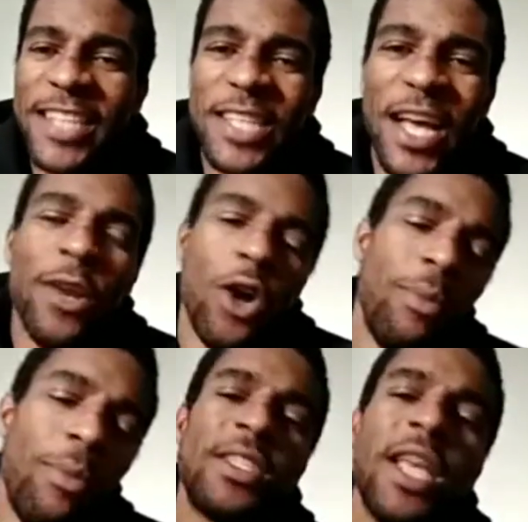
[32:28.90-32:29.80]
I know,
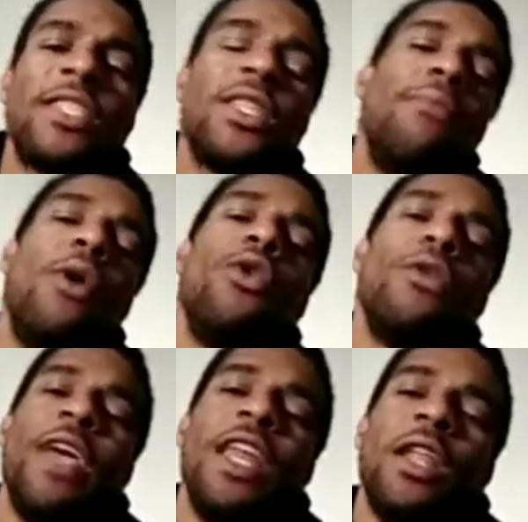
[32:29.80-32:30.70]
but it's the
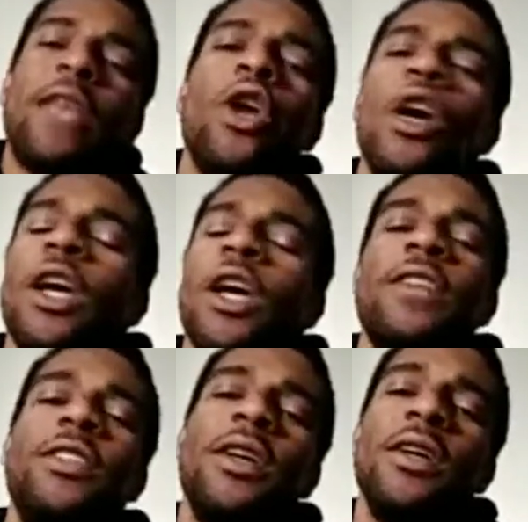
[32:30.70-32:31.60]
motivated, like
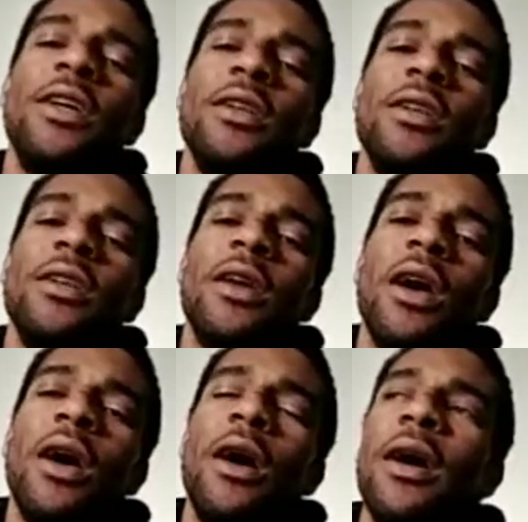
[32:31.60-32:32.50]
it's the
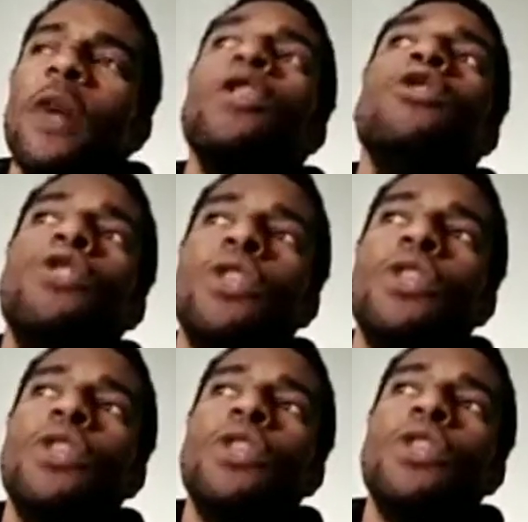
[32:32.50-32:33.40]
illusion
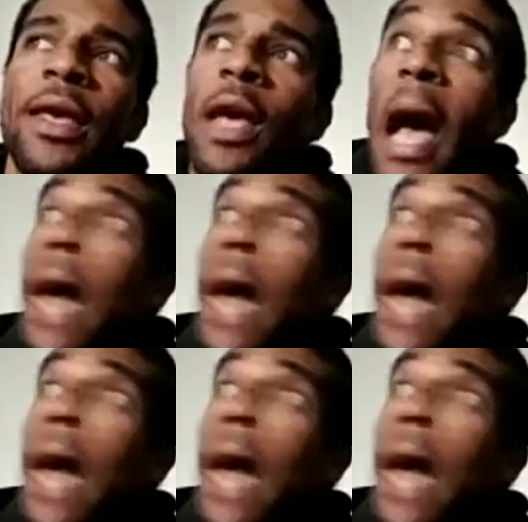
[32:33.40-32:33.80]
of like, I